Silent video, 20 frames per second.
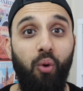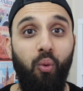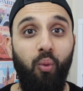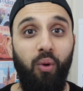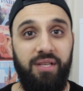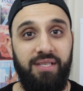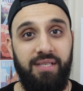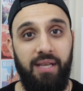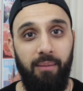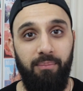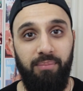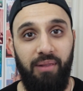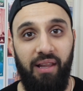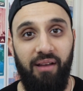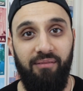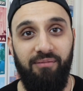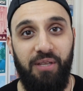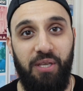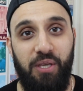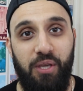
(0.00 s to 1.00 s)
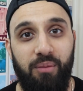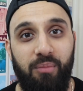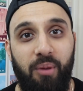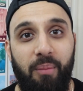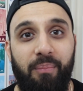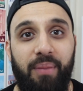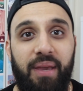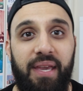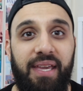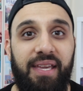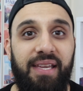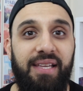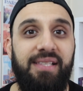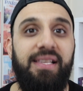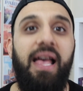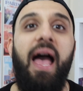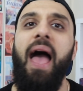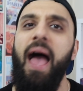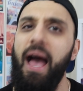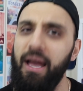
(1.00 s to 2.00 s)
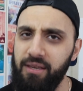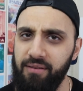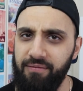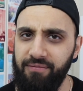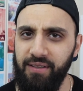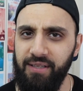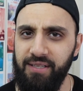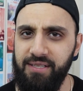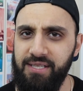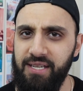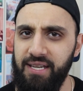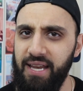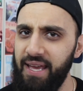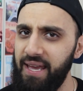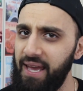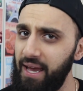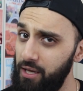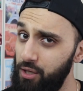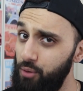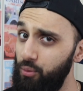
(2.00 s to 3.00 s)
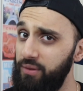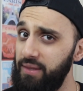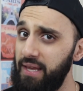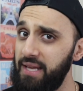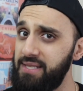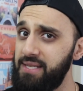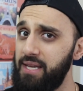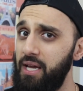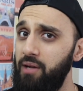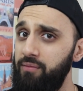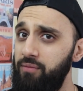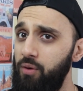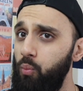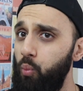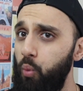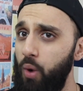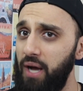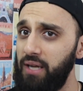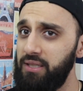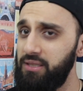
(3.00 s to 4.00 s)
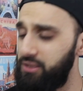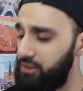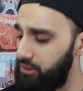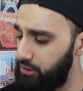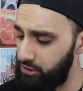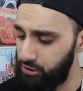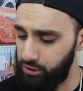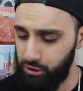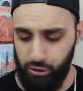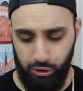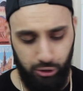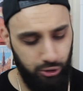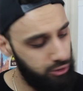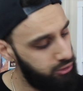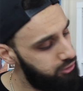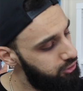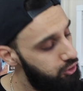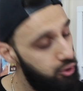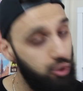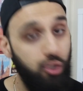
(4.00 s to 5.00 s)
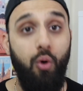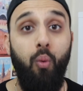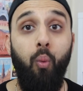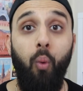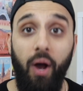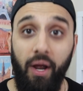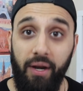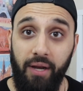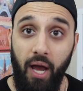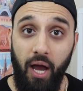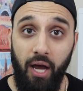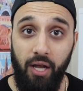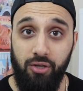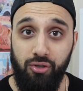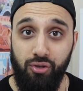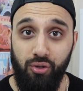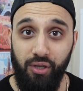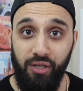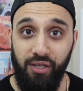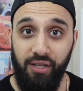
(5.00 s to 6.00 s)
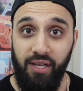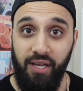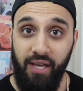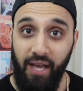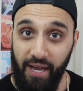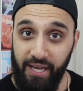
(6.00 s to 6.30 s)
what's up, lovely human beings? How you feeling today? How you on that scale from 1 to 100?